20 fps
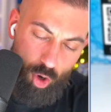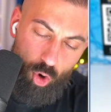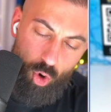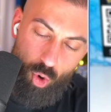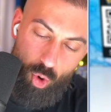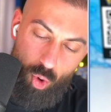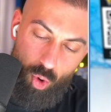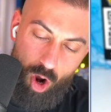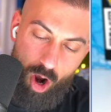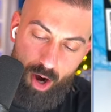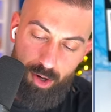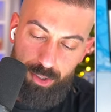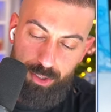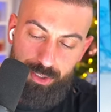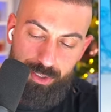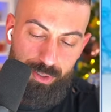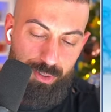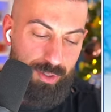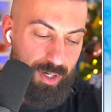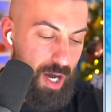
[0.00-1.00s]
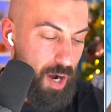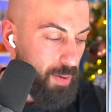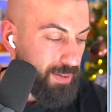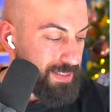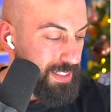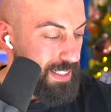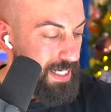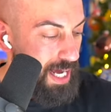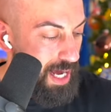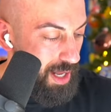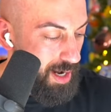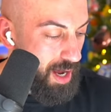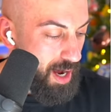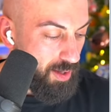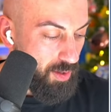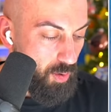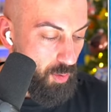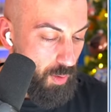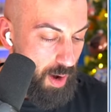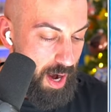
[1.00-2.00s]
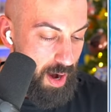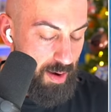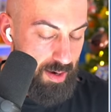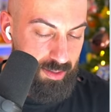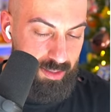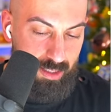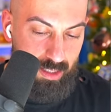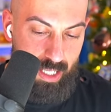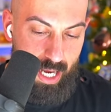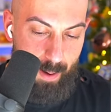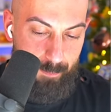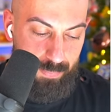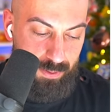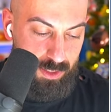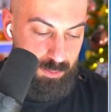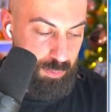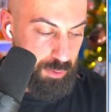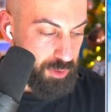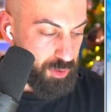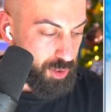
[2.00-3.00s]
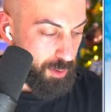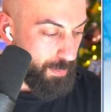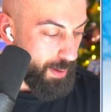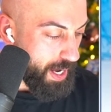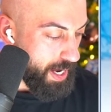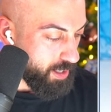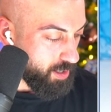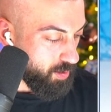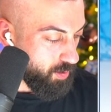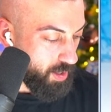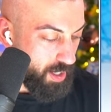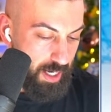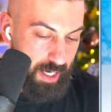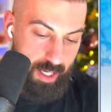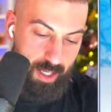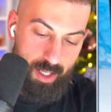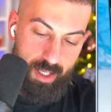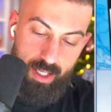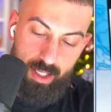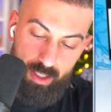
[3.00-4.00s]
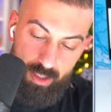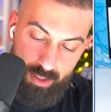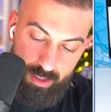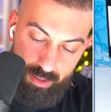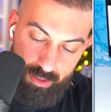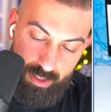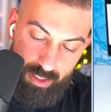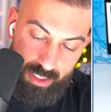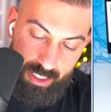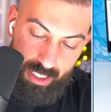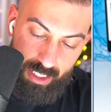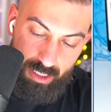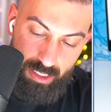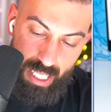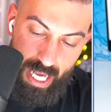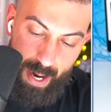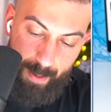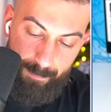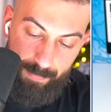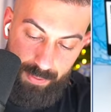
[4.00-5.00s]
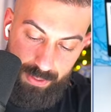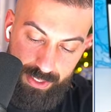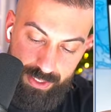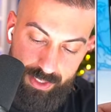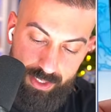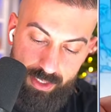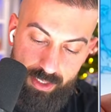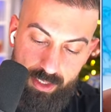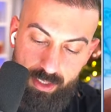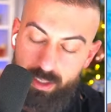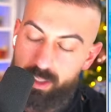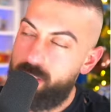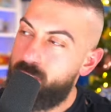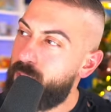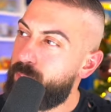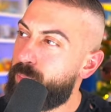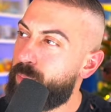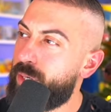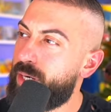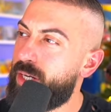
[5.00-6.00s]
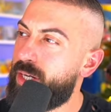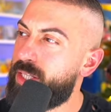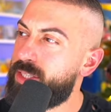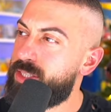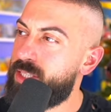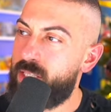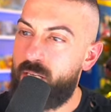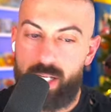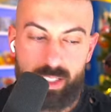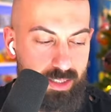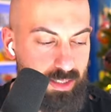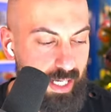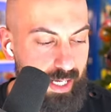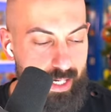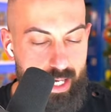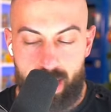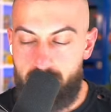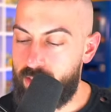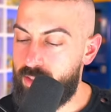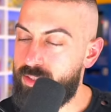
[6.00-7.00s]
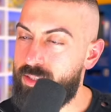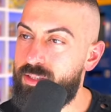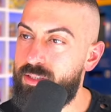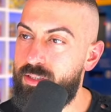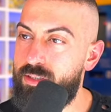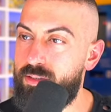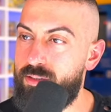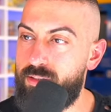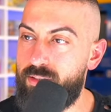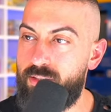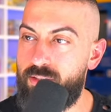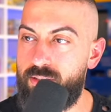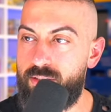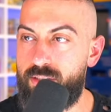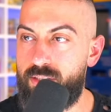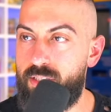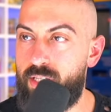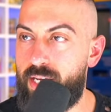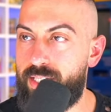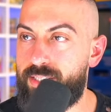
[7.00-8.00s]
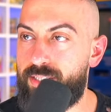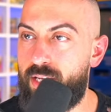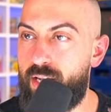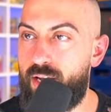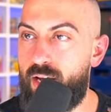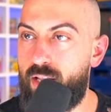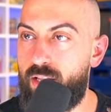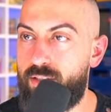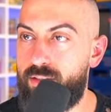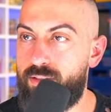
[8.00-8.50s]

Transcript: Ooh, Articuno. It's a non-holo rare out of the Lapras booster pack. Okay. The King Lapras bringing us a nice non-holo. It's a nice non-holo.